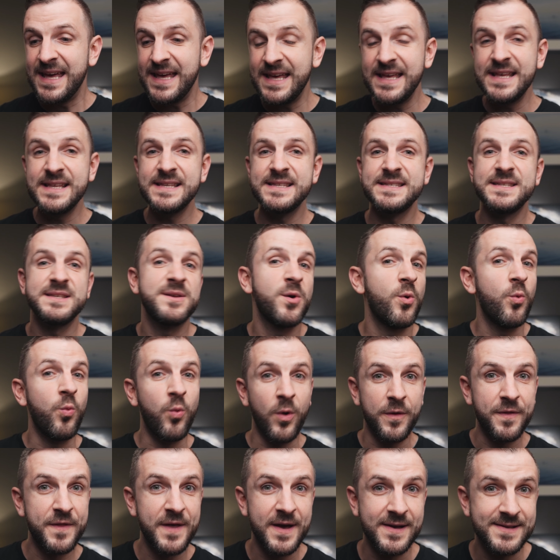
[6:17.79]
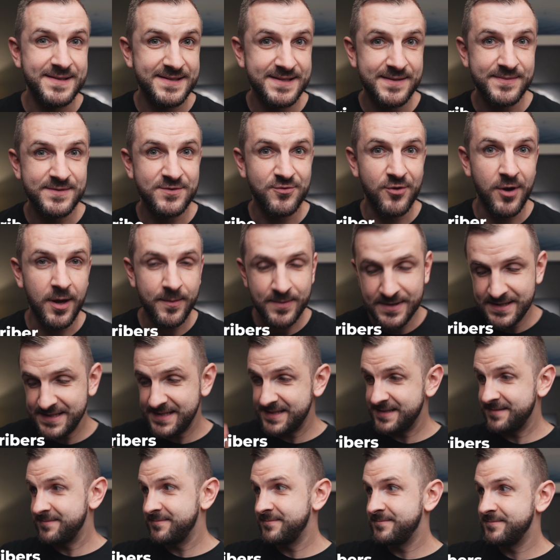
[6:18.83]
is 1000
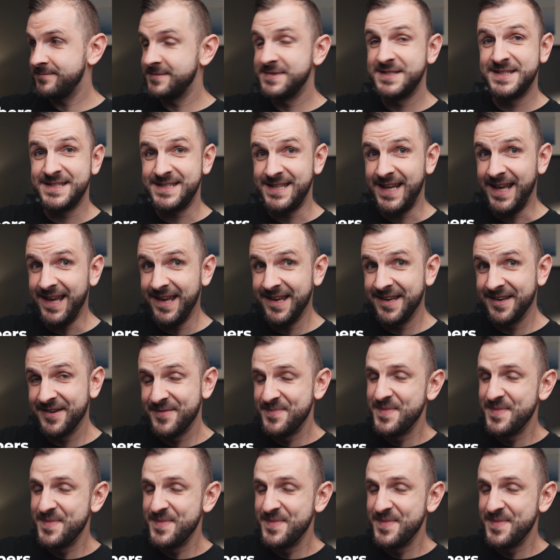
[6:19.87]
subscribers, tick,